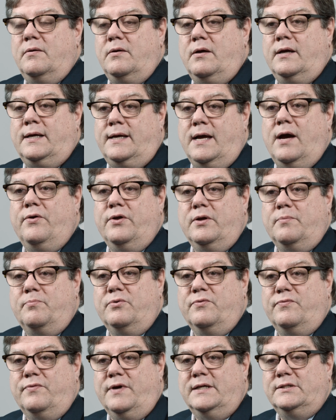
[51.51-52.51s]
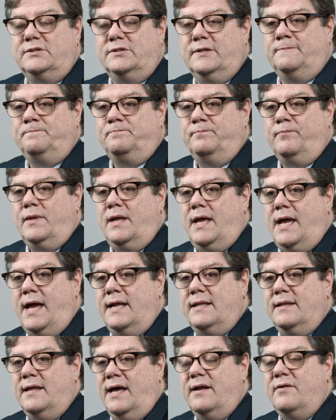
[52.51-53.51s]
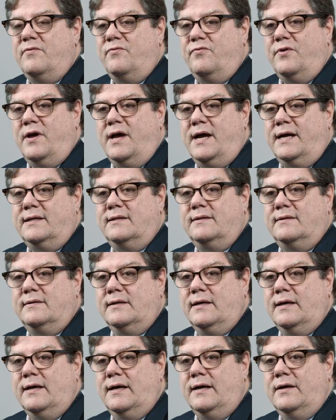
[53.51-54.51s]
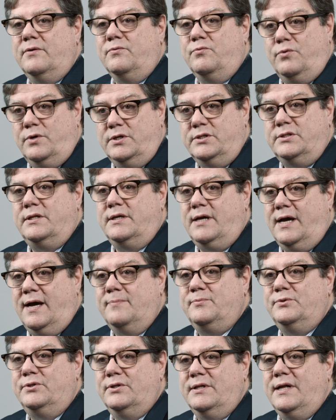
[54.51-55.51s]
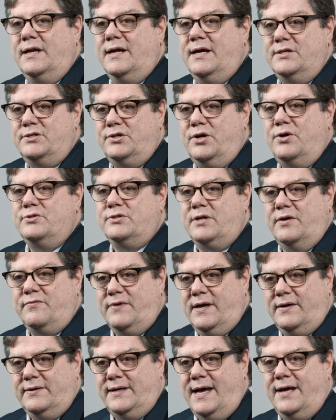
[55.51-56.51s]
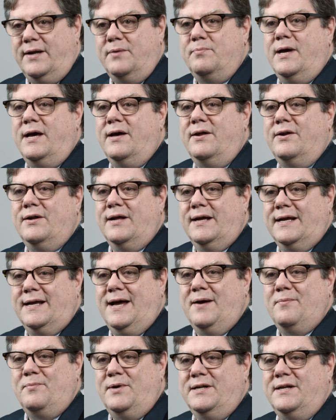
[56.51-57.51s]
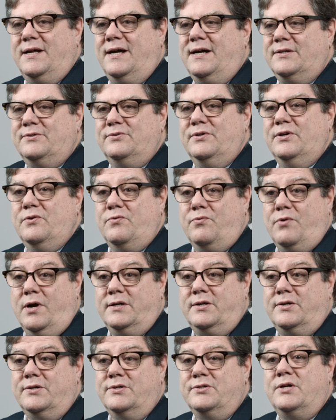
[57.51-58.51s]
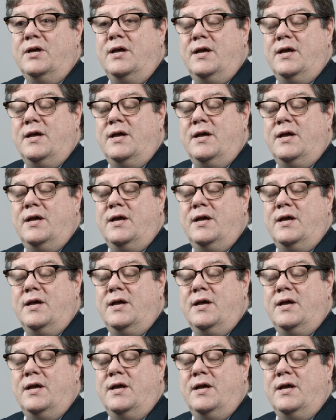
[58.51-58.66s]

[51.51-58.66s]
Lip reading: accounting professor. And that, in fact, was the option that I chose. I found out about it. I got my doctorate at Rutgers.